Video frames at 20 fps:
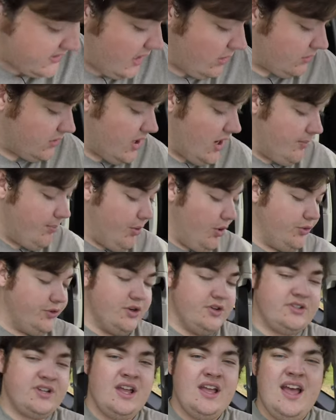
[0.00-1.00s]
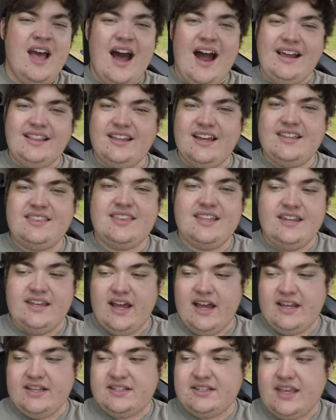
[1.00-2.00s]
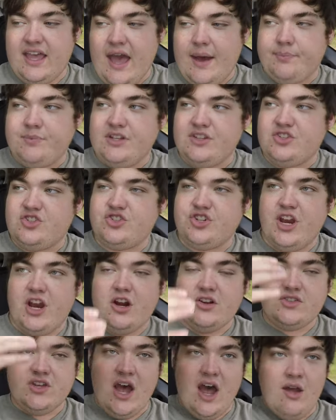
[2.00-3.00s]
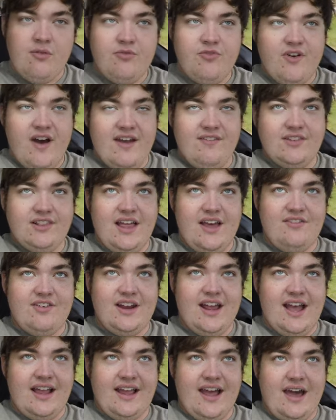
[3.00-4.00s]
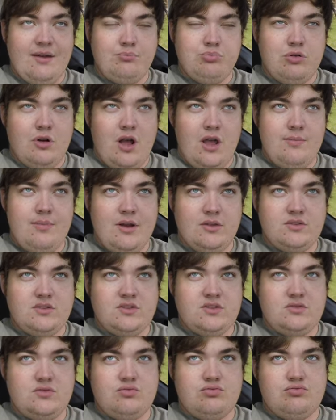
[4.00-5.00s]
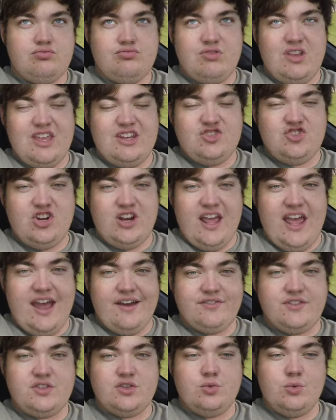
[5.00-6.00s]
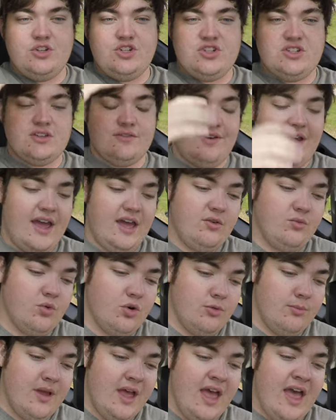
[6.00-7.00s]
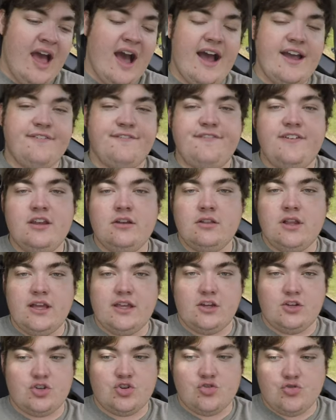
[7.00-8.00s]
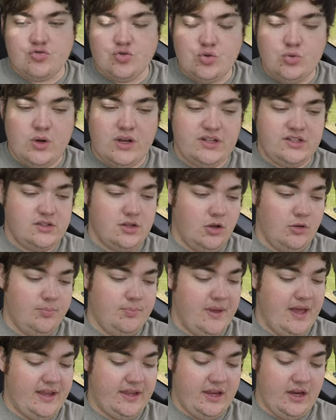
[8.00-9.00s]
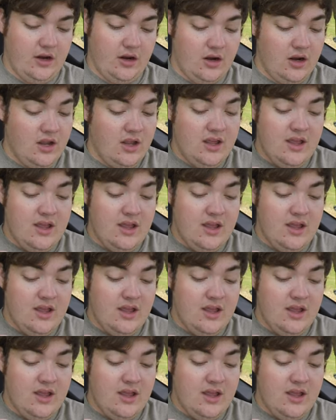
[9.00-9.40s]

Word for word: down cup holders. I like the nice captain's chairs. I'm 5'11". I got probably about 1.5 to 2 inches of headroom. I feel like a true adult back here.